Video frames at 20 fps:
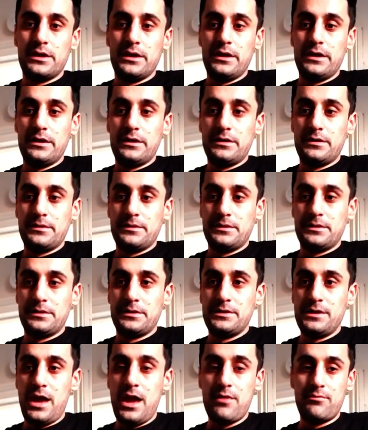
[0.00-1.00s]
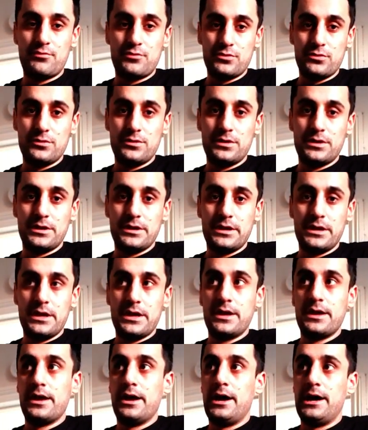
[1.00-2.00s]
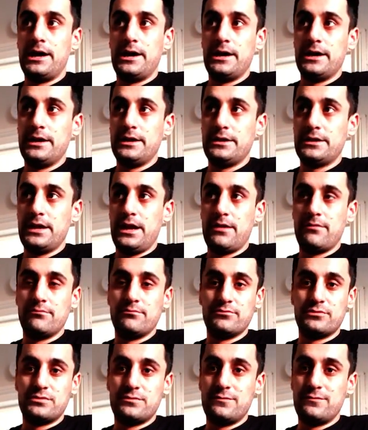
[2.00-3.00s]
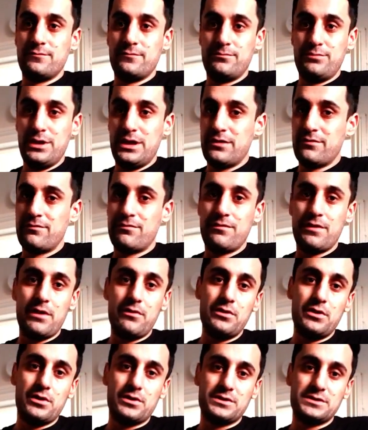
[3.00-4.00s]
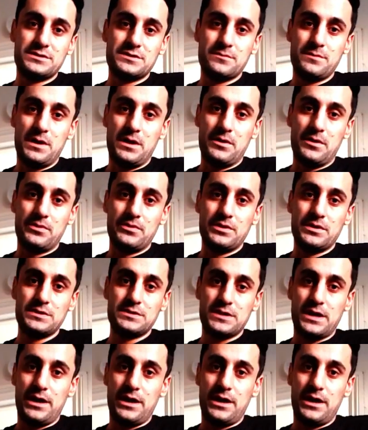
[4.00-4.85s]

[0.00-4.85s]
uh, April, I am being very honest about this.